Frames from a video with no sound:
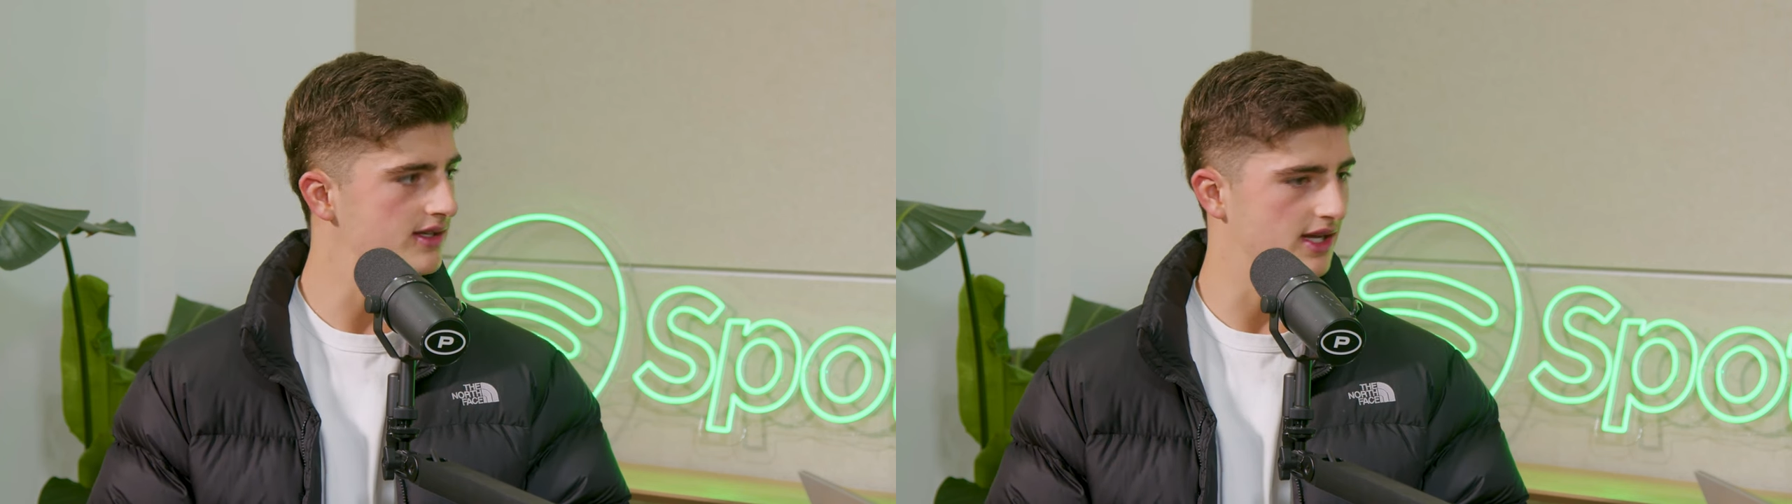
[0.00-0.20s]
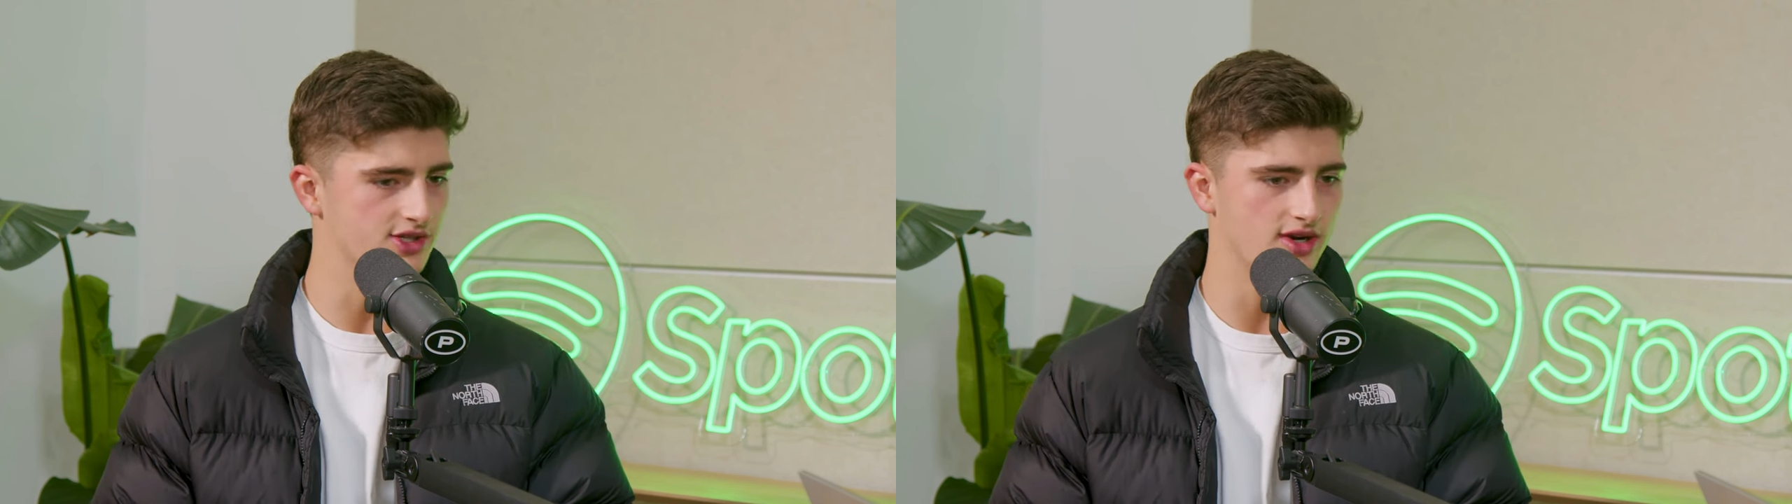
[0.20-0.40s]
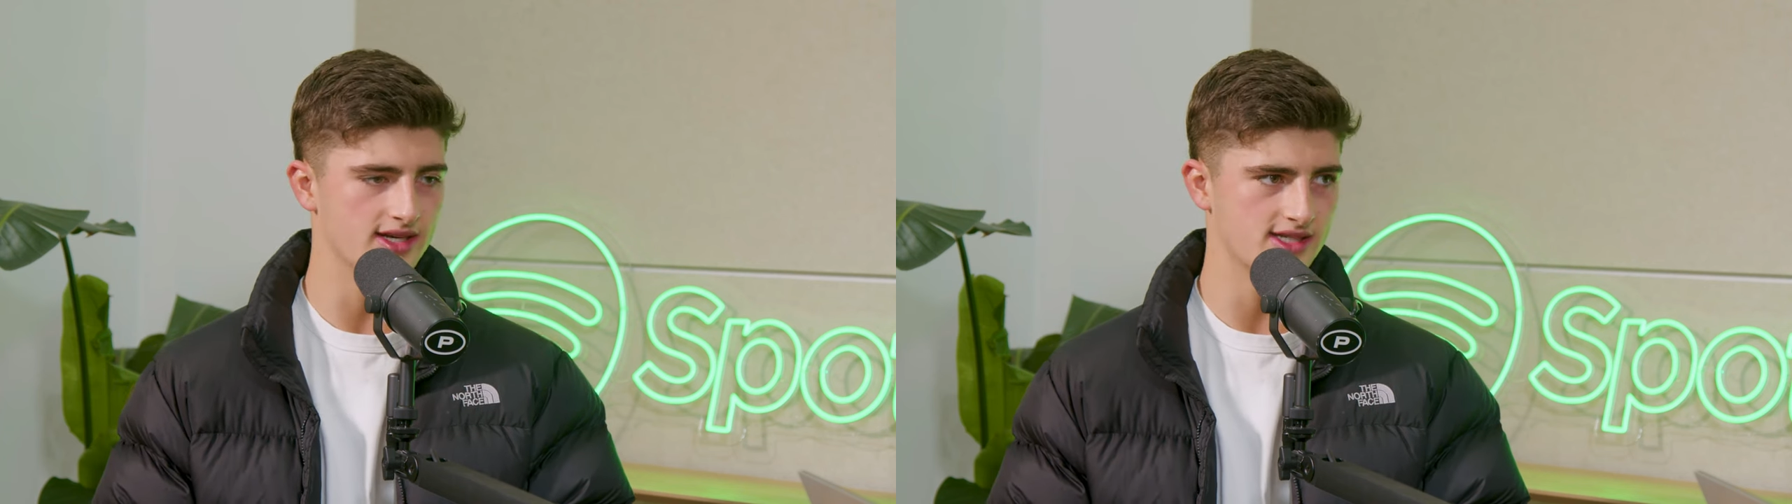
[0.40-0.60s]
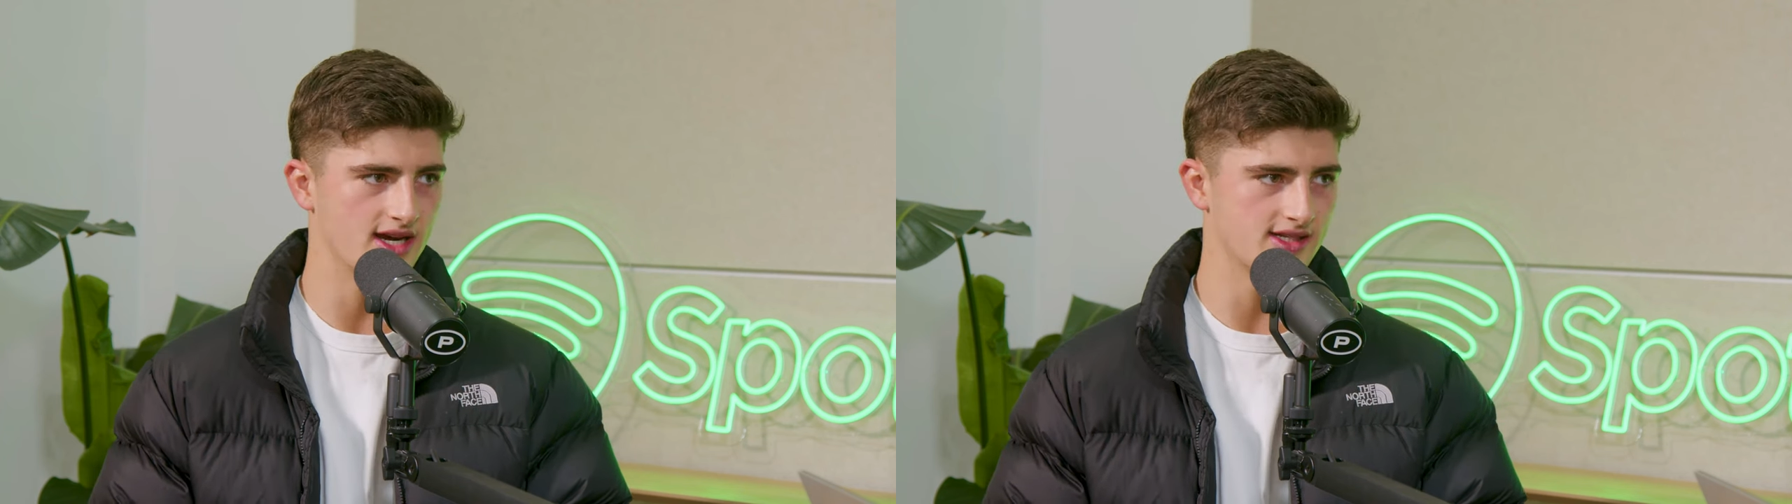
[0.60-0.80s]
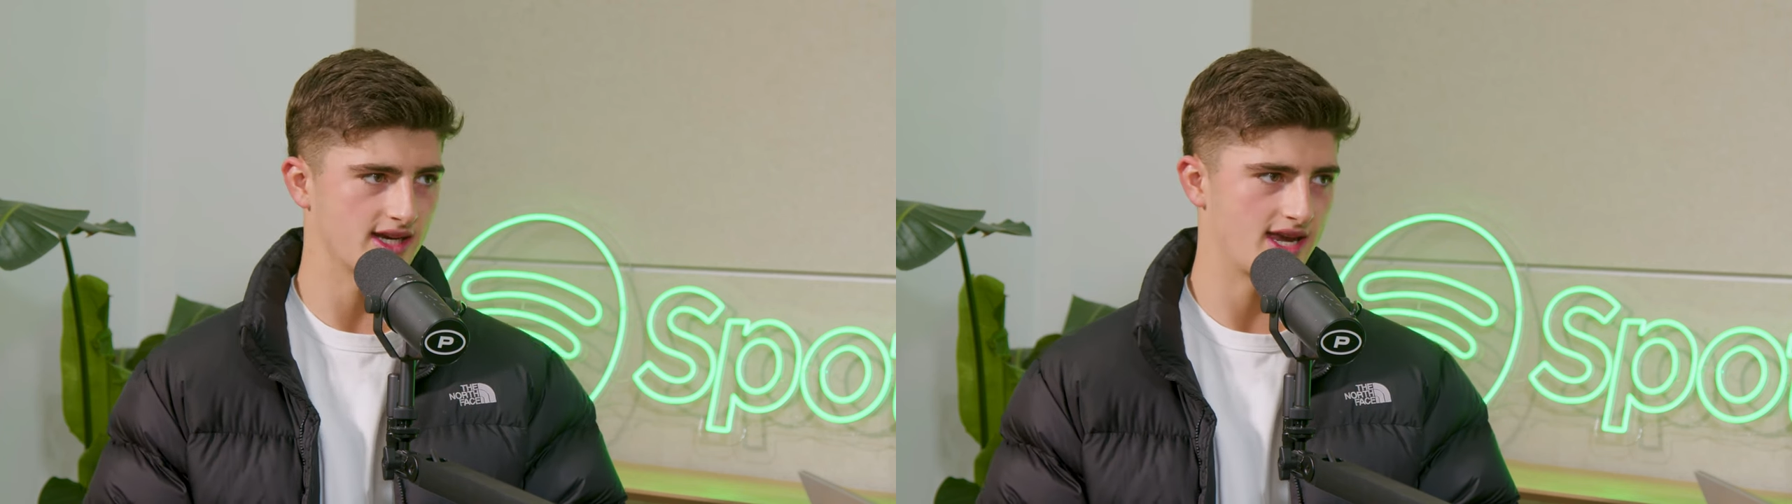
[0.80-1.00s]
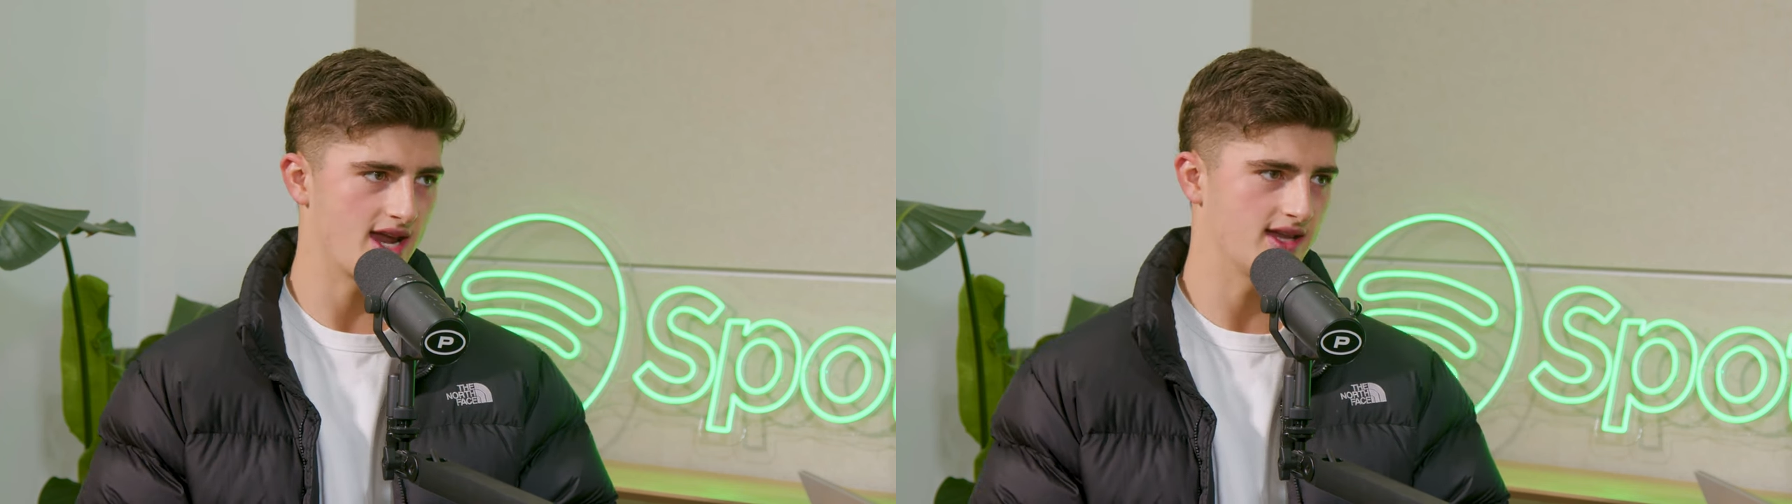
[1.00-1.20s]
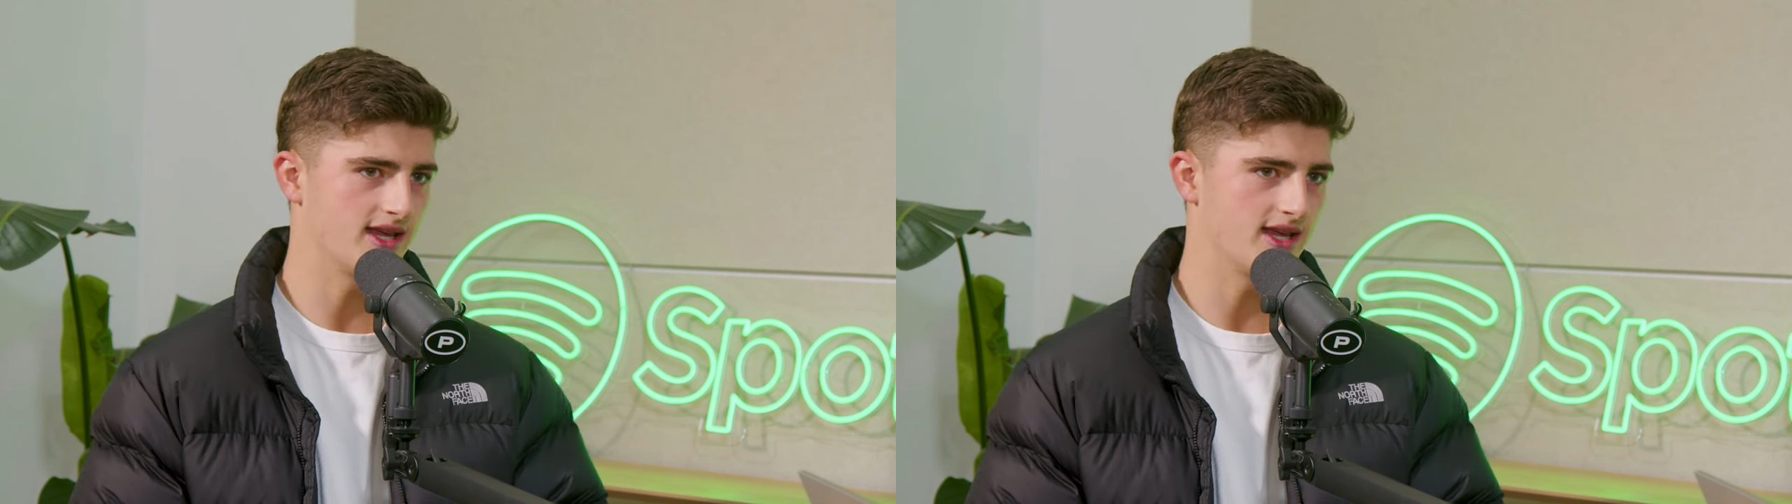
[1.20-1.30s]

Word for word: Like train as hard as I can,